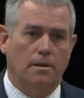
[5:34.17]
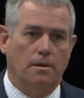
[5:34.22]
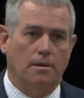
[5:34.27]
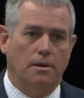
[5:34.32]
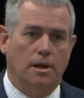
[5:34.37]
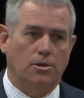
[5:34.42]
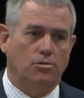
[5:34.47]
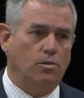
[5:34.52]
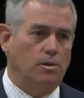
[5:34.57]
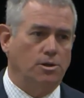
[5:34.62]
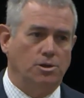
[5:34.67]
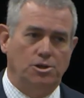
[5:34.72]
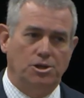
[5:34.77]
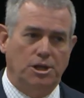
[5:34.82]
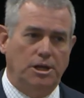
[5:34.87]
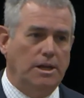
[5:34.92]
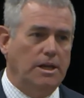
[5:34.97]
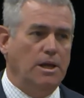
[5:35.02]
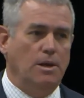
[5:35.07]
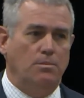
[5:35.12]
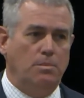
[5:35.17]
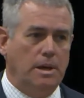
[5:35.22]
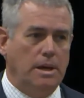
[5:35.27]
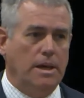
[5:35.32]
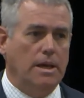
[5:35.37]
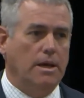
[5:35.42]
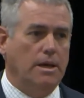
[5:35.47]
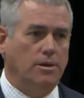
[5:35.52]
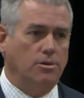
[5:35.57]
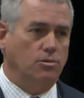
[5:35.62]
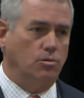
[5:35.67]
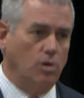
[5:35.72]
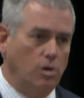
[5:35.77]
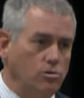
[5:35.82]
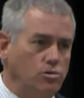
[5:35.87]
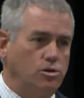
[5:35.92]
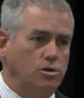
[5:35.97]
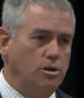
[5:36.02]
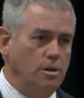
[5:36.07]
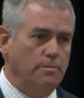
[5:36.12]
That's what GDP is,
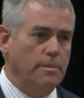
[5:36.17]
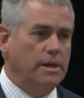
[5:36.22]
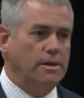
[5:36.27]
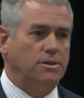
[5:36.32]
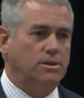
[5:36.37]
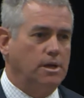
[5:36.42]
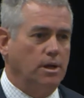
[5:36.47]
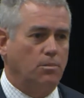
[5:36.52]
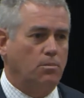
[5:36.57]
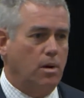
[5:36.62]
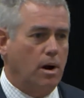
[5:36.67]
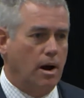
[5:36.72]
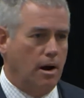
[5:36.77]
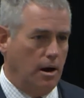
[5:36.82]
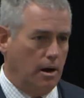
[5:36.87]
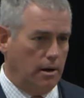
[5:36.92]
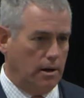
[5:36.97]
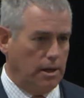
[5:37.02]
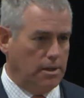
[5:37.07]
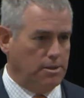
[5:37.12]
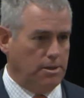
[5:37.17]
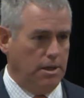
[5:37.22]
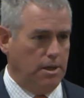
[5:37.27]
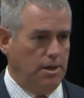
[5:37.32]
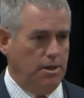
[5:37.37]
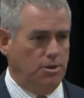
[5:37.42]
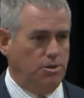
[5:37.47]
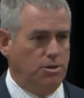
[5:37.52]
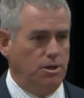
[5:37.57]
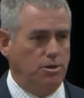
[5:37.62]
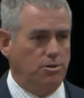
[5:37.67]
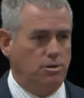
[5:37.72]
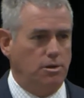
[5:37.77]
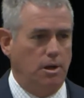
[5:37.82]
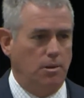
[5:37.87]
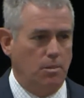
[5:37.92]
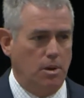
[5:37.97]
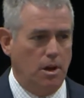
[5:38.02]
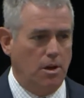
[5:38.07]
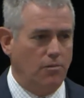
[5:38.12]
gross domestic product. I said this
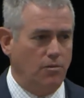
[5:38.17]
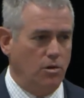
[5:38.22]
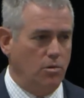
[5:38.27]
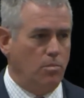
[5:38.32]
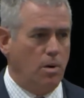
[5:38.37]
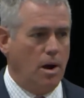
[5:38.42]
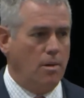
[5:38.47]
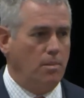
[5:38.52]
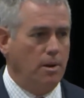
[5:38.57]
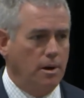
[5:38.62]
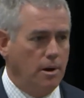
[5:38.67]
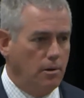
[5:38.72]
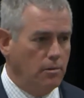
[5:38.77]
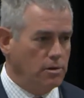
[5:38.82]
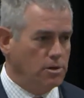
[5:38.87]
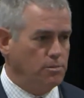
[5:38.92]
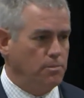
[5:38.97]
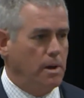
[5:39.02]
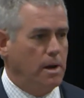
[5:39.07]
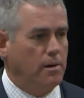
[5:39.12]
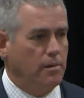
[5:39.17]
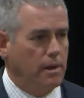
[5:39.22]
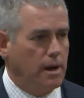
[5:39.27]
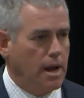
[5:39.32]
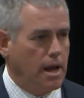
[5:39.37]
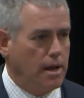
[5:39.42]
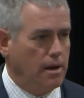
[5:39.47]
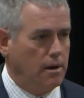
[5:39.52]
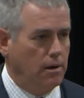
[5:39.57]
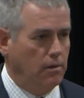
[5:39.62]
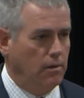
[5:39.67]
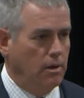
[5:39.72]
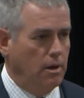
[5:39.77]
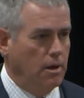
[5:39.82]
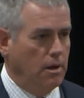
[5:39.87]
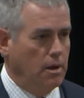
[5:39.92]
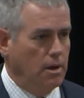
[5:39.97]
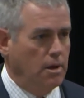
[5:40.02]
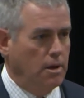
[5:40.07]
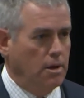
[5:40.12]
yesterday. Many of you probably know this better than I do.
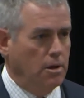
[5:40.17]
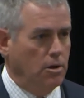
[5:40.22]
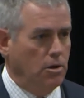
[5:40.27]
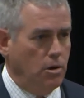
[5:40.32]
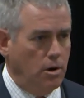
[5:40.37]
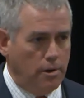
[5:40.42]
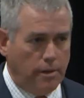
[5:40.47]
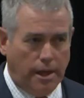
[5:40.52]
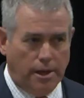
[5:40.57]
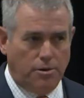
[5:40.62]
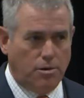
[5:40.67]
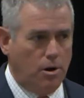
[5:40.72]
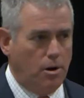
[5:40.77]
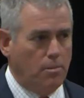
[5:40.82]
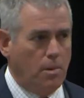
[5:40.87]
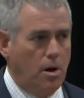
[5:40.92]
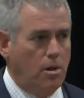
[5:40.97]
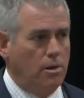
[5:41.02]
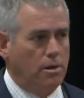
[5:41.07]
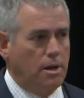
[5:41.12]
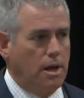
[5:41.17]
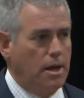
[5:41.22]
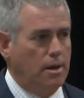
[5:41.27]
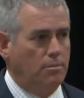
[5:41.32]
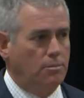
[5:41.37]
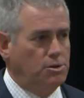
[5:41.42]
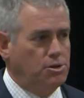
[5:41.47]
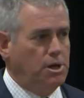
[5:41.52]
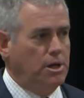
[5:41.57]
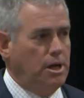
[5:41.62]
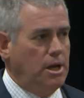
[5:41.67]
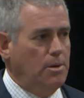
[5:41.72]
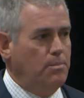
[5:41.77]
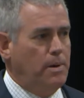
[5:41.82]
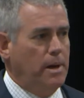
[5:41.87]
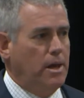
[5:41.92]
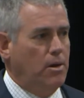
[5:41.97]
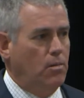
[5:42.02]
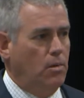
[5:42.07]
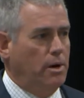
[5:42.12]
You hear that term all the time,
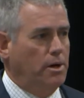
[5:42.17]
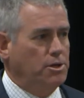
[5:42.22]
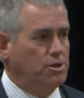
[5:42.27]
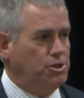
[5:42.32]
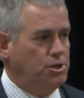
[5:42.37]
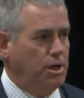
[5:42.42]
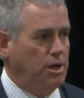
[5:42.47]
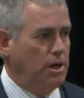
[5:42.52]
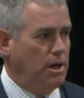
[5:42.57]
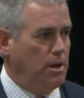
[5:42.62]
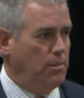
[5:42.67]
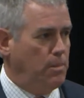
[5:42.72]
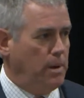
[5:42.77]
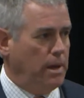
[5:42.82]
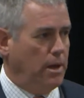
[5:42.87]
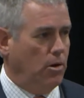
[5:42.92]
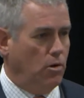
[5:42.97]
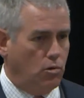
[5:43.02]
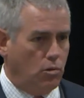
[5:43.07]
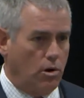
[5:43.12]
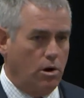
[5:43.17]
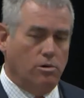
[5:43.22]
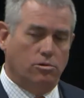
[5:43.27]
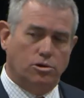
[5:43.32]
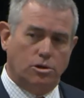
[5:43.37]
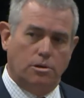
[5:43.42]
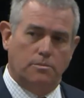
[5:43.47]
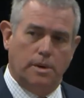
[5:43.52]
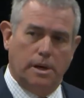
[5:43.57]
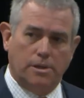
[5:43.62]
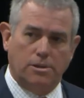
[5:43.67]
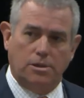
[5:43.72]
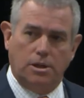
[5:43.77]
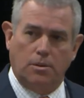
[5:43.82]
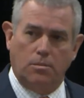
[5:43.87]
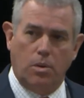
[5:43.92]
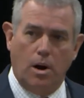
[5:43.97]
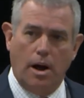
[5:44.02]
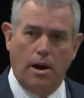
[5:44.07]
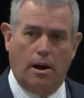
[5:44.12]
GDP. What is GDP? Gross
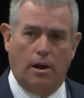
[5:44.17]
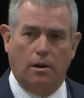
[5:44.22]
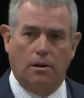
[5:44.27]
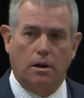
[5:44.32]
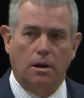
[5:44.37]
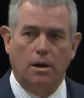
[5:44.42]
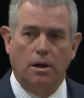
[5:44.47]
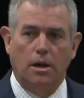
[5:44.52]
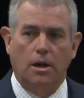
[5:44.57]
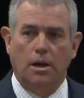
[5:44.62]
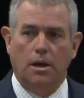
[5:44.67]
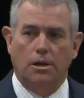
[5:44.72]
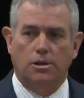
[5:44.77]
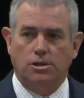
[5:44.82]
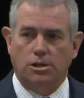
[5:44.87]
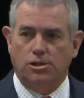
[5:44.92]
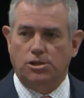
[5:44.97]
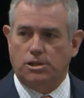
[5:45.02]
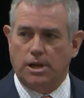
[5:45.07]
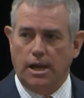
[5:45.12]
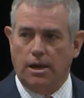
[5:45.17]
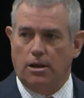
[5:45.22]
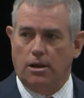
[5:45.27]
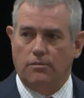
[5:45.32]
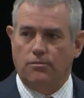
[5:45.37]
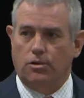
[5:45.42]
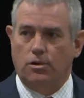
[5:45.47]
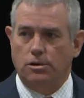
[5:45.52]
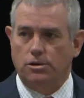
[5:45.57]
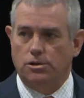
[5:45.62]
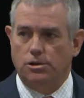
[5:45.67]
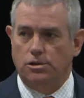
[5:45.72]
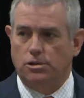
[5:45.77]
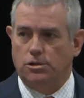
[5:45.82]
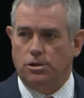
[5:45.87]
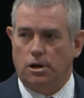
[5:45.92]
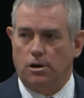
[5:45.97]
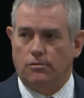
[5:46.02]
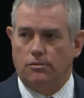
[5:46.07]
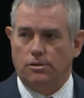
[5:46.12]
domestic product. It's the sale of goods and
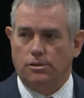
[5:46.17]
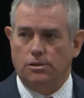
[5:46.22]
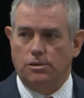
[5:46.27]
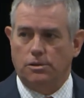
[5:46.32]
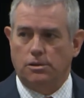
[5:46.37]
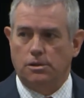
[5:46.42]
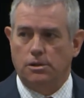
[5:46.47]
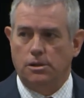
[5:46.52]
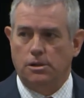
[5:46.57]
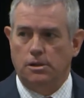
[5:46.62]
services.